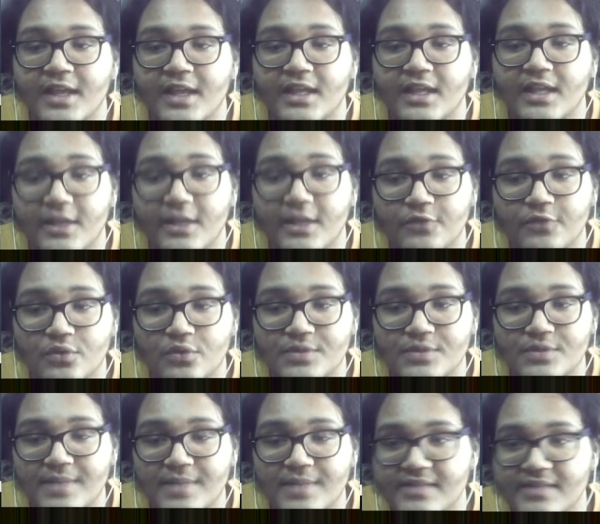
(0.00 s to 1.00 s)
give you
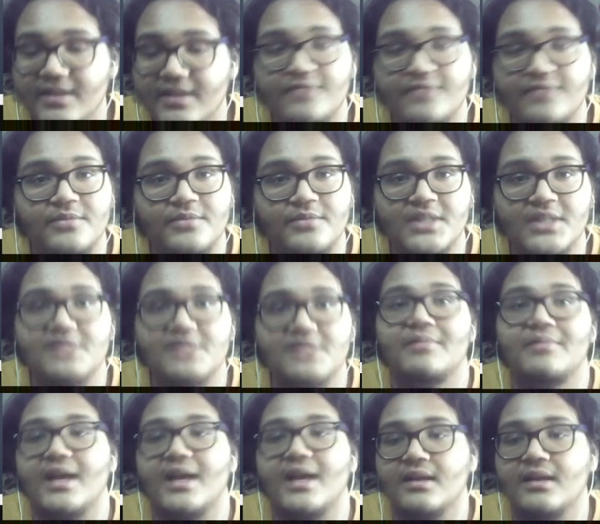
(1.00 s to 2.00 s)
specific information
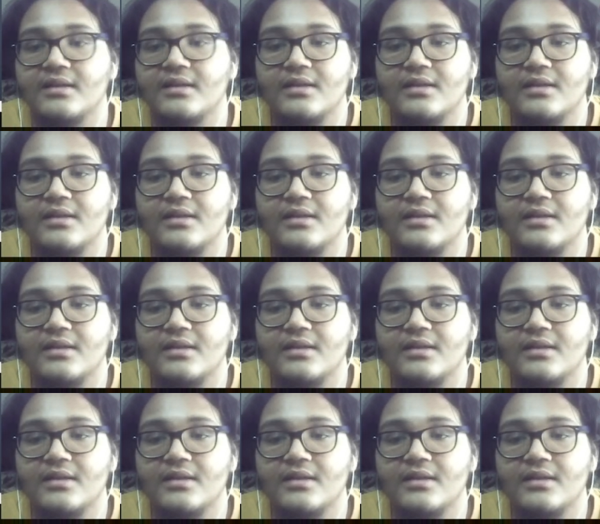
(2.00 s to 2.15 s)
back.